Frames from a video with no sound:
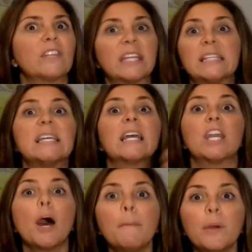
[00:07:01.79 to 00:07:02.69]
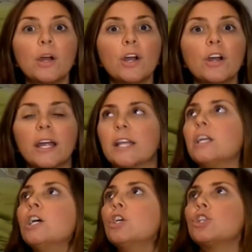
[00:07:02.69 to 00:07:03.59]
to take a number, and
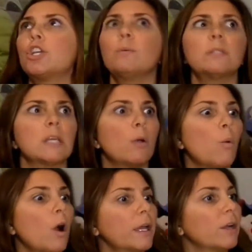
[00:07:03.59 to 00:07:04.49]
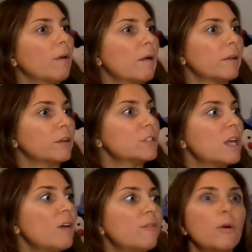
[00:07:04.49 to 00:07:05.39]
she was walking around on her
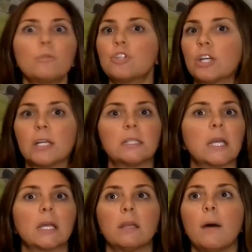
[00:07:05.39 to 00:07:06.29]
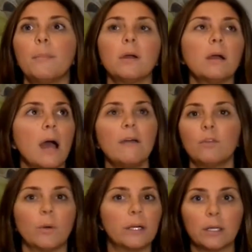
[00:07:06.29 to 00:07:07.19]
cell phone. She didn't take a number. I have
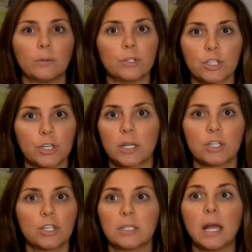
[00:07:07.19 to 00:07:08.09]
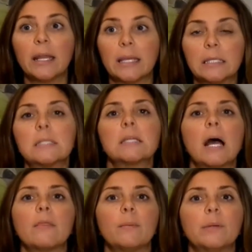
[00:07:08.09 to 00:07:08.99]
no idea who she is. She's not
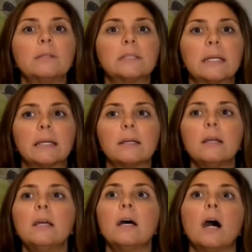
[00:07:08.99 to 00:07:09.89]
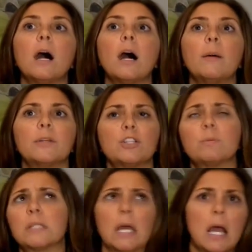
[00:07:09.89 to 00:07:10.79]
inside the building. And she
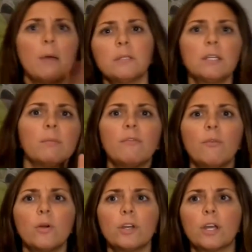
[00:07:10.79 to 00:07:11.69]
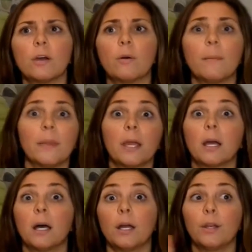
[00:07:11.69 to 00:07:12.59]
was like, I was here before you. I'm like,
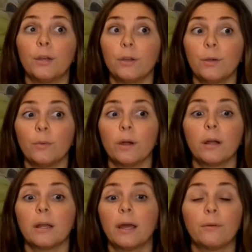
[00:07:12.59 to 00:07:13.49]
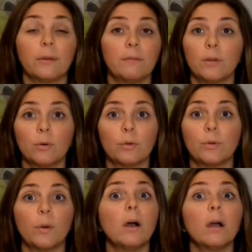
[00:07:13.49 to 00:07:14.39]
no you weren't. I don't even know who
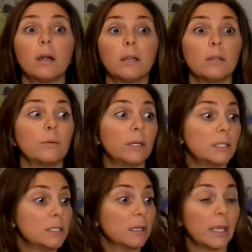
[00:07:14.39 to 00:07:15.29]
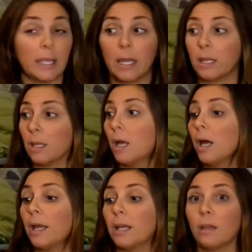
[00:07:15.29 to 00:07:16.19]
you are. You need to get in
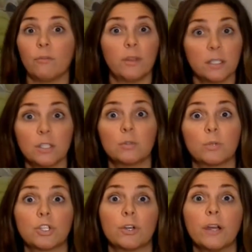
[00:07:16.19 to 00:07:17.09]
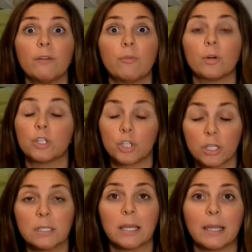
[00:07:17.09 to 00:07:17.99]
line if this is what you're here for,
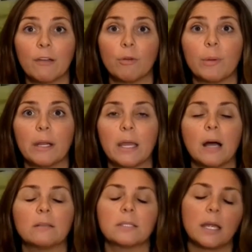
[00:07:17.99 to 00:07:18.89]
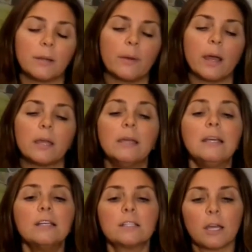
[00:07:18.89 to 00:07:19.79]
just like everybody else. Anyway,
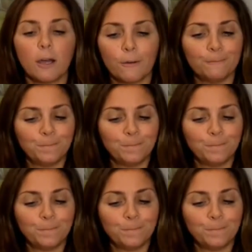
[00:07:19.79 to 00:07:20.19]
so